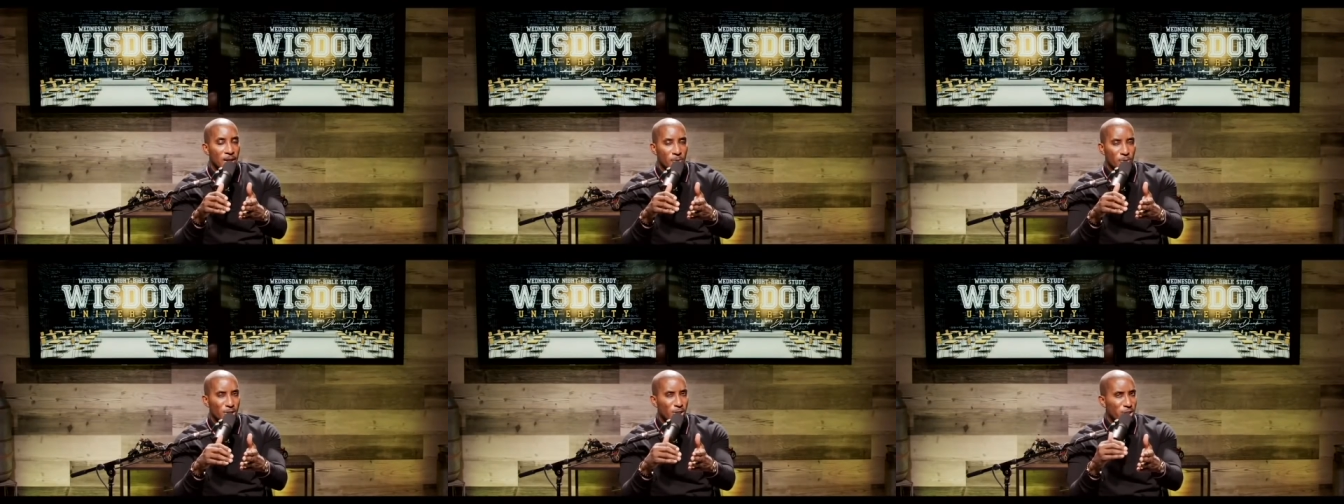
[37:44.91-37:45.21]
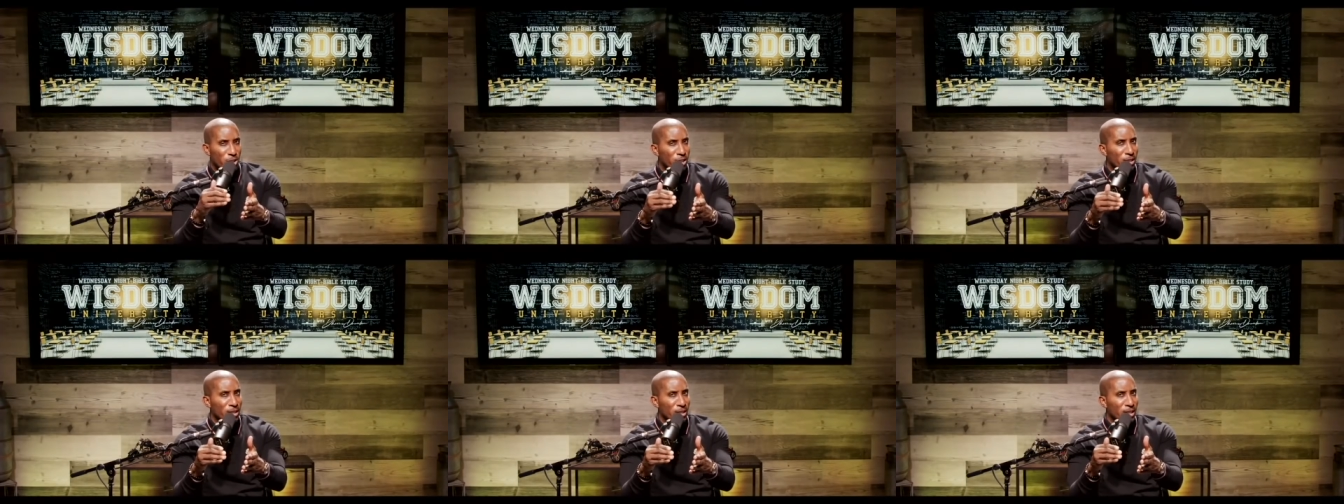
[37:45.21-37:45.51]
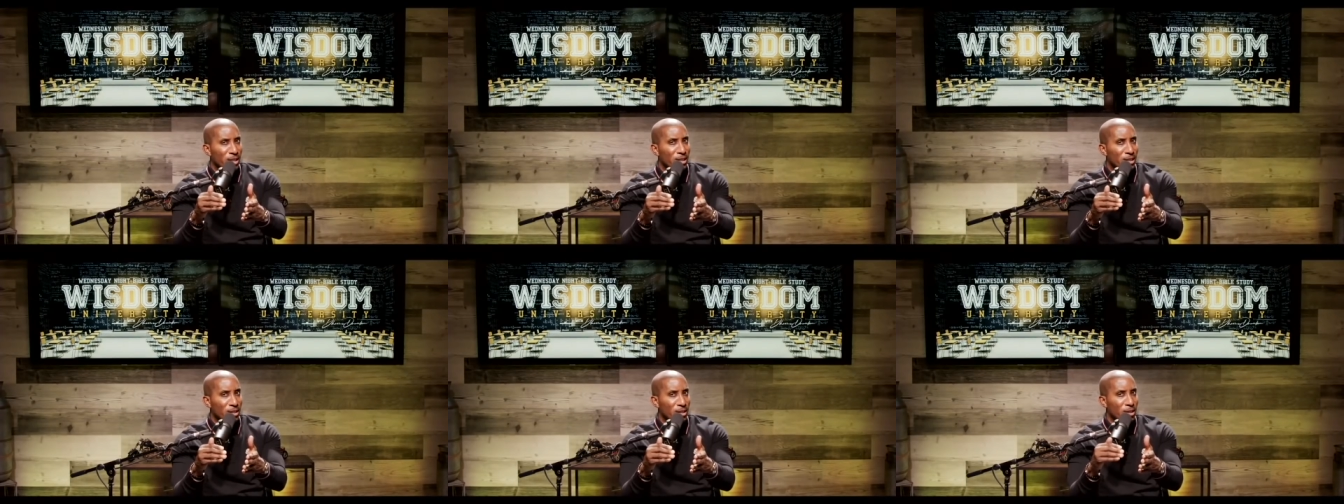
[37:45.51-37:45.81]
We
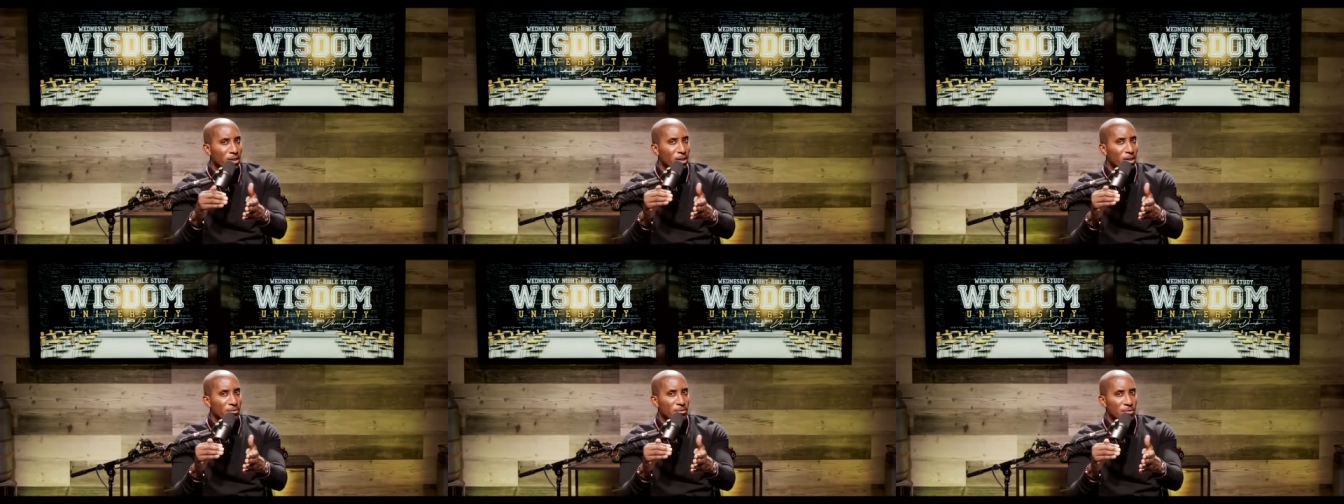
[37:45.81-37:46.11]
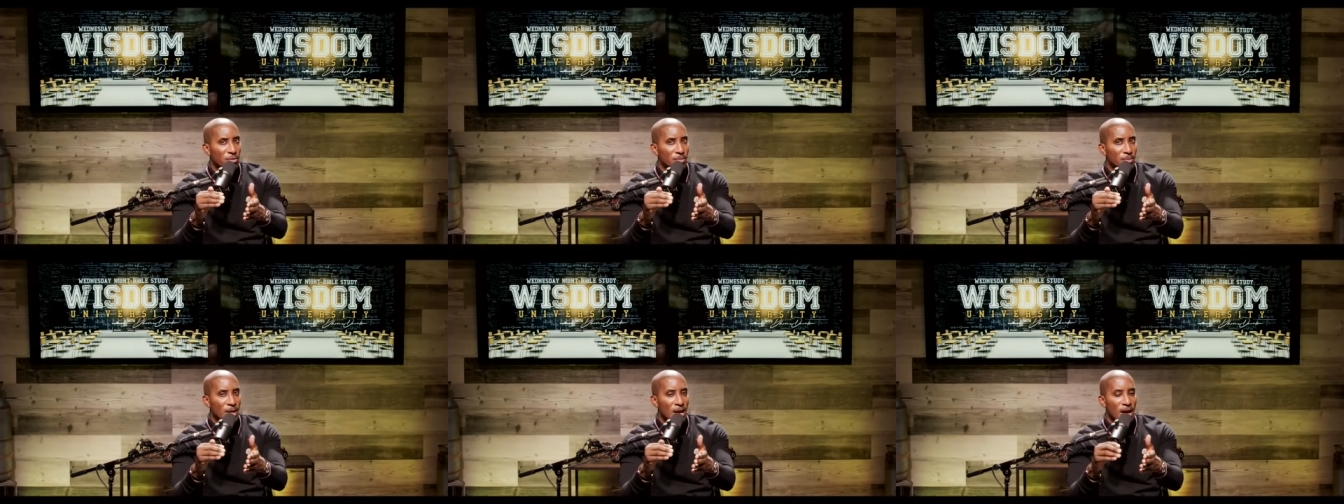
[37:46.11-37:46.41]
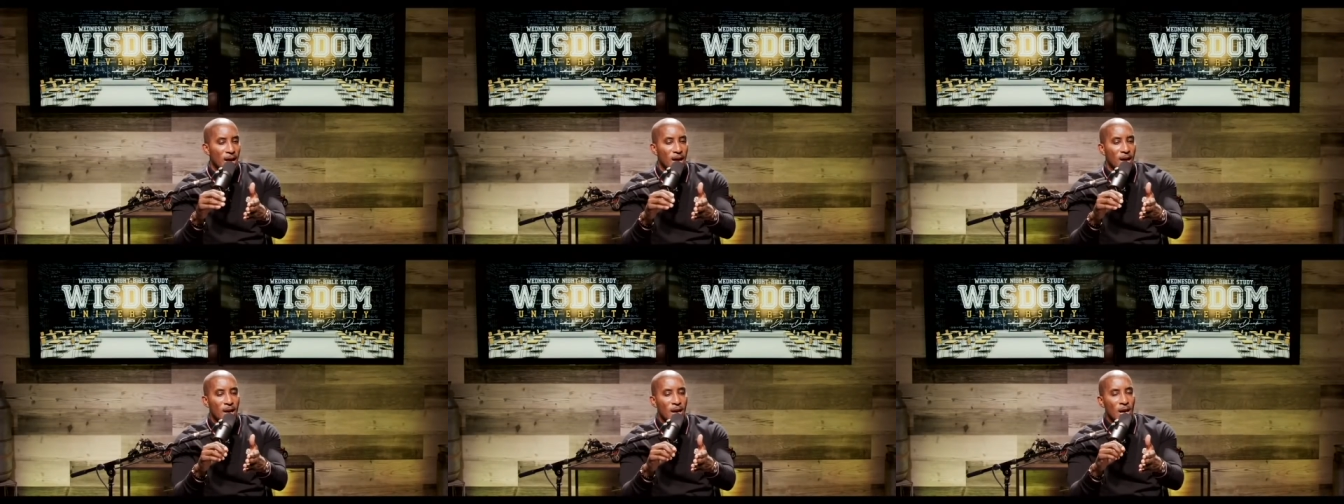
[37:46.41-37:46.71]
should. They're gifts from
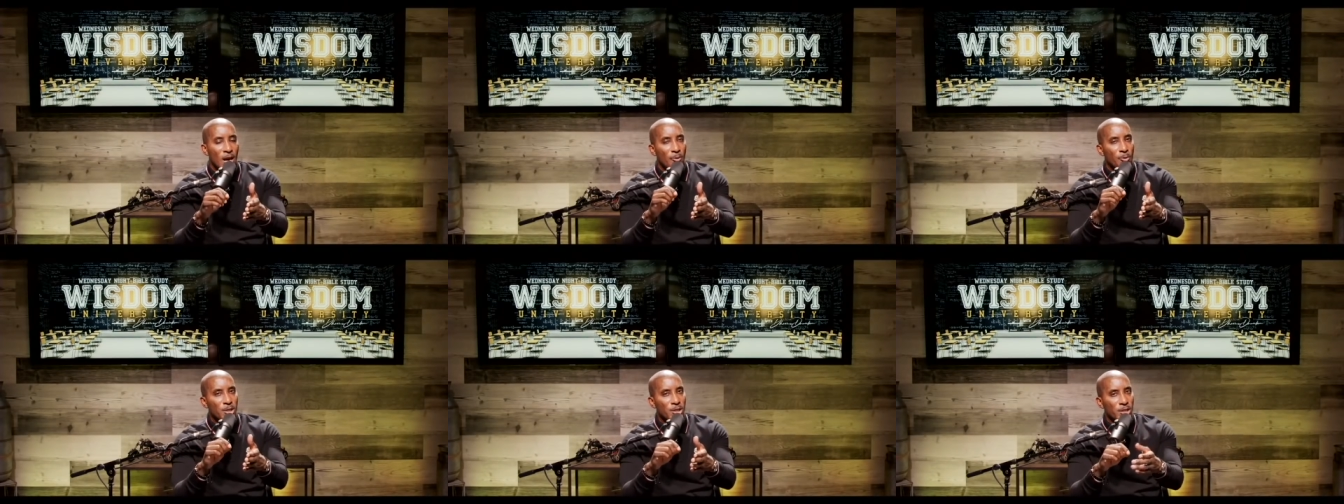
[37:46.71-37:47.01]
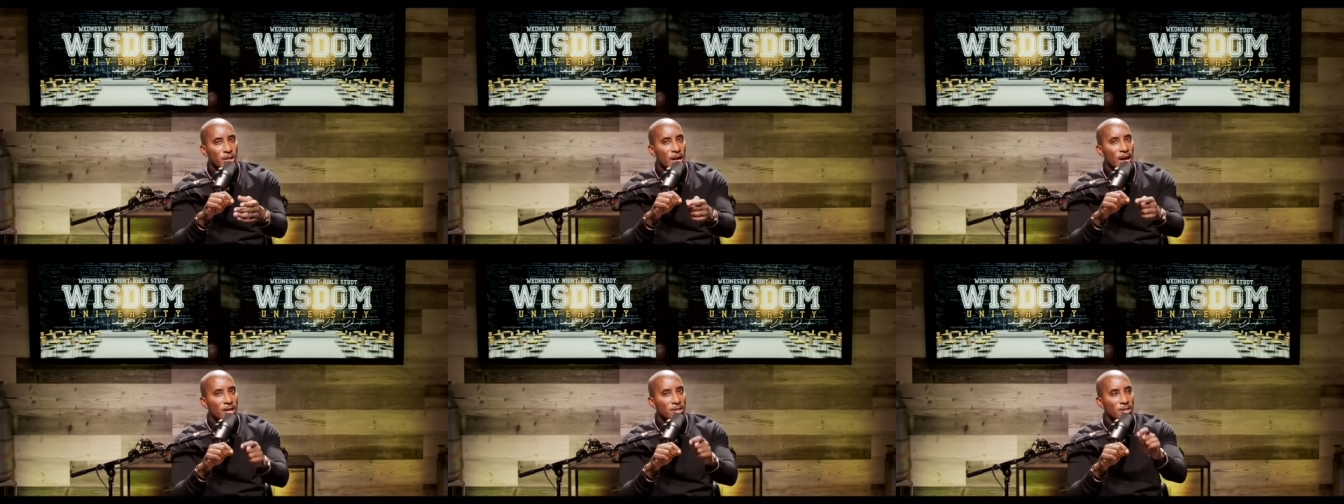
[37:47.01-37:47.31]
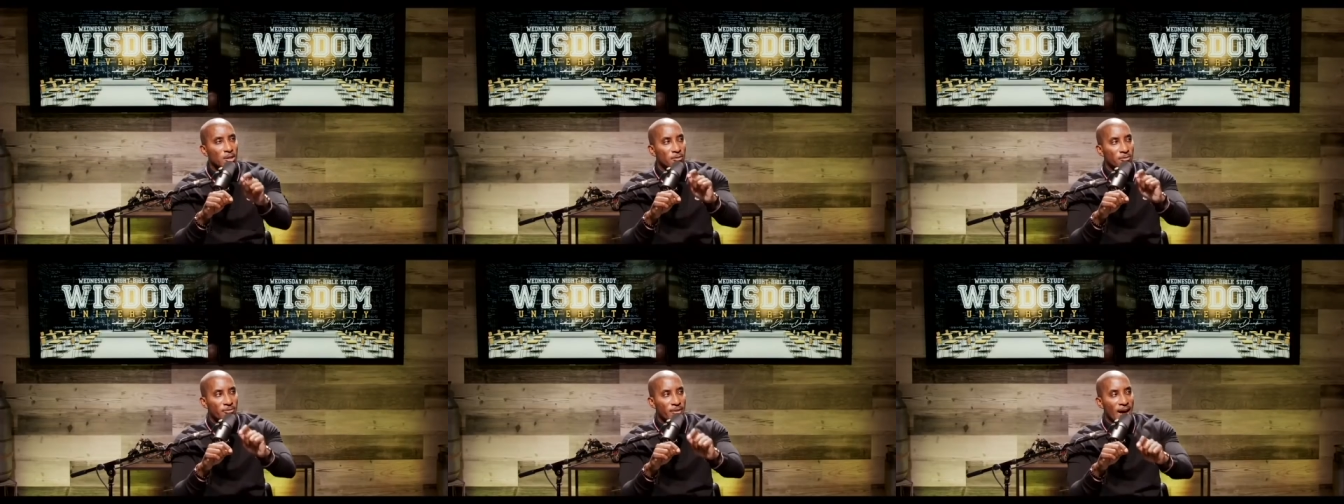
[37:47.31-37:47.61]
God. We should
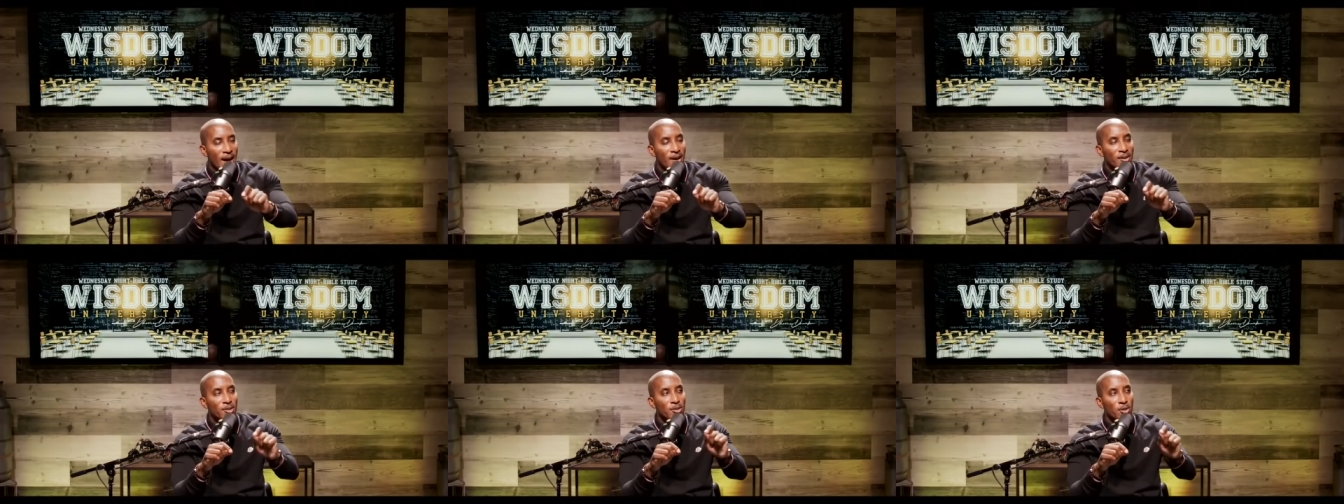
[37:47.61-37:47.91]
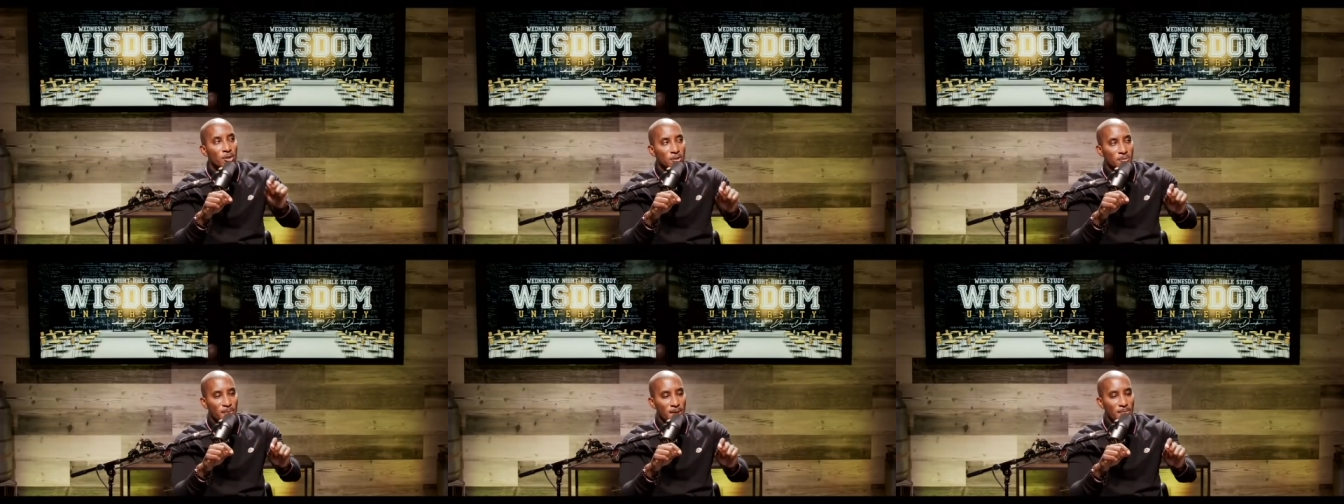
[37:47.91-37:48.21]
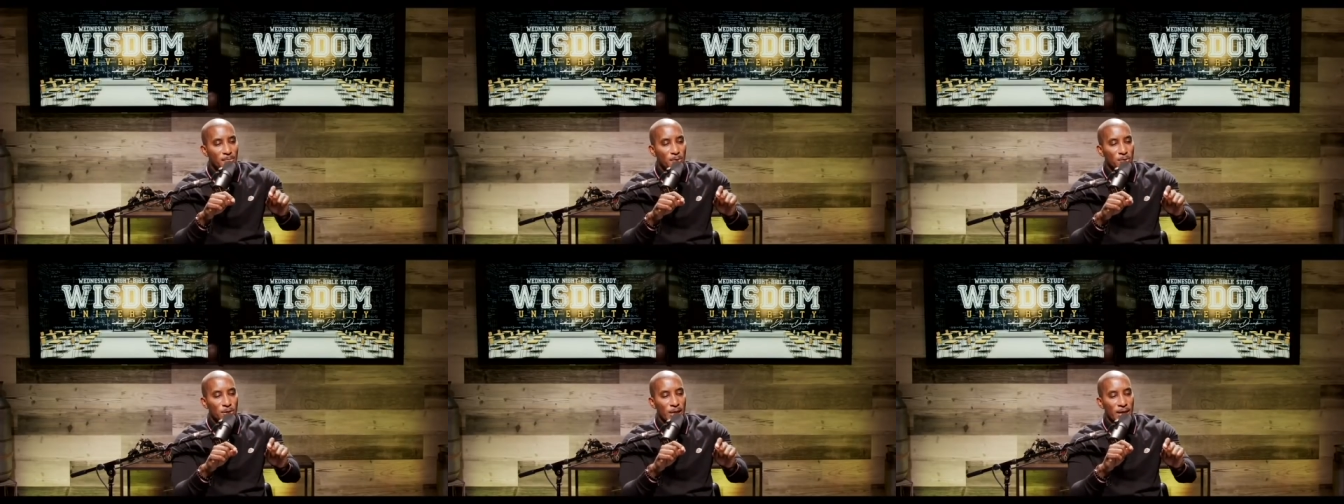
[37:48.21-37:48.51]
also value those
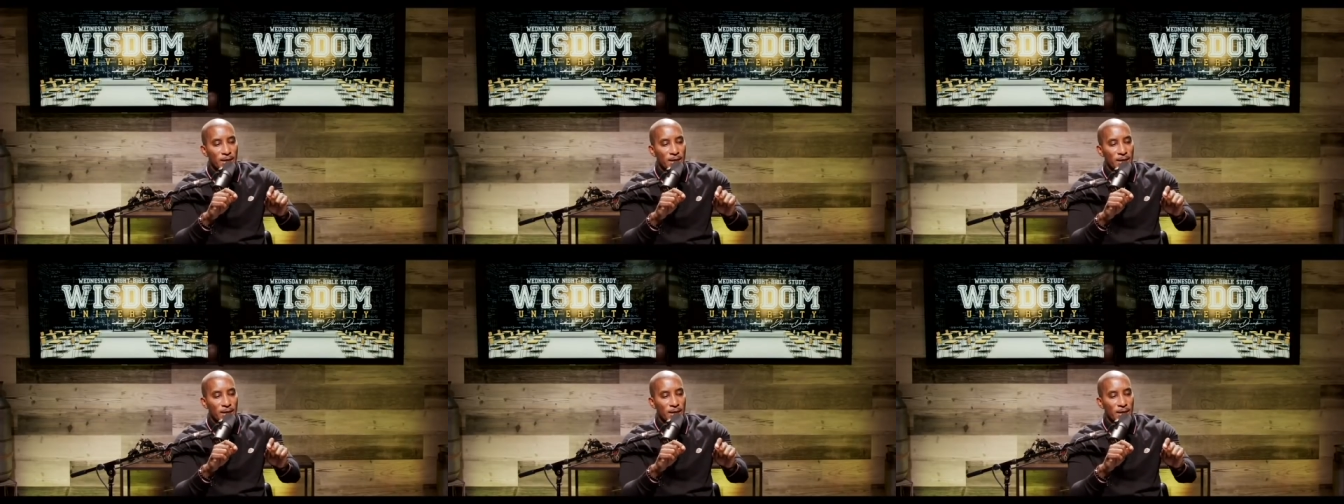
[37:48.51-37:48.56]
people